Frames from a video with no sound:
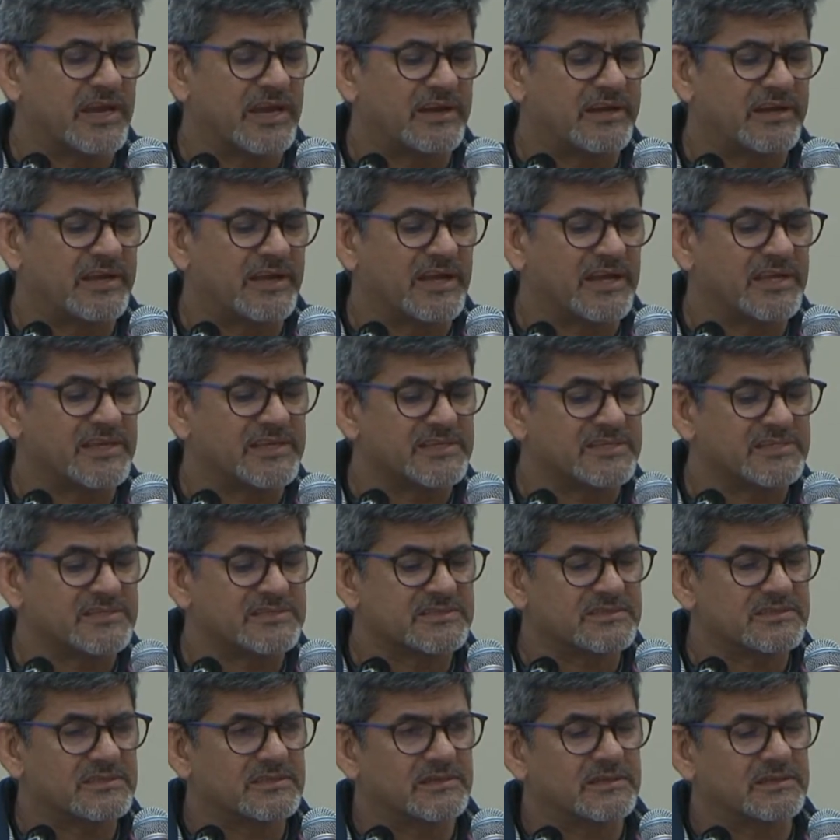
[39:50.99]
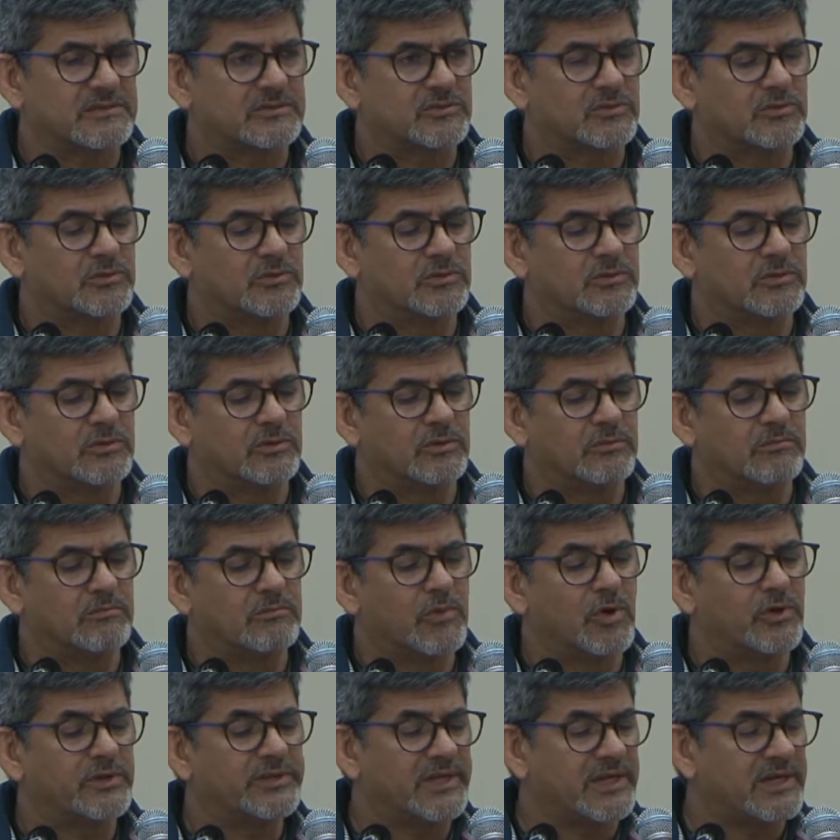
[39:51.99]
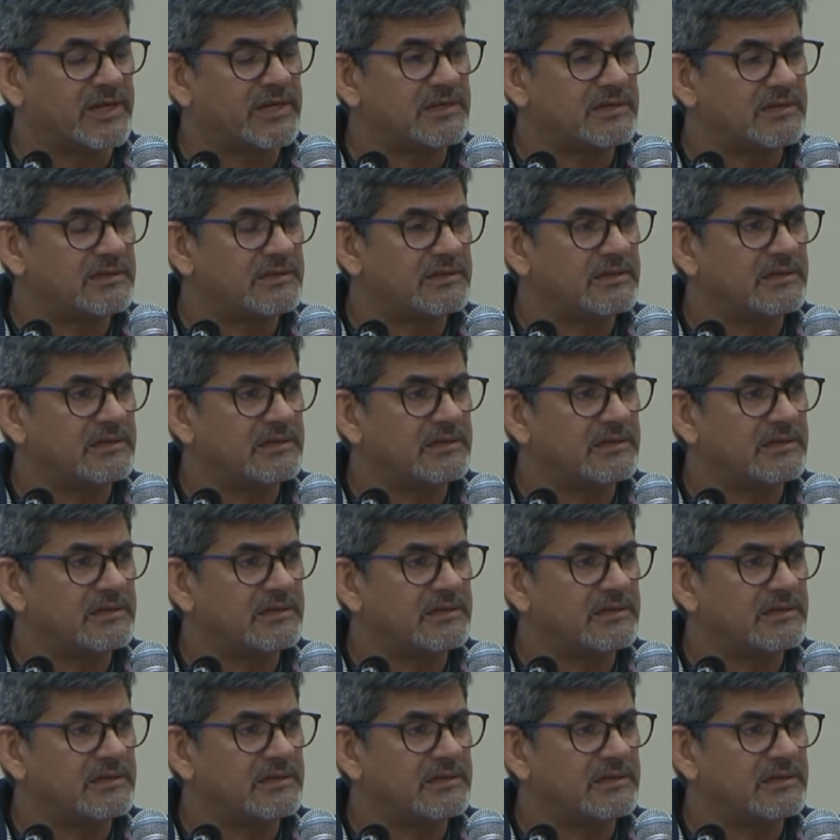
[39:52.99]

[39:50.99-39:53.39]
area is to model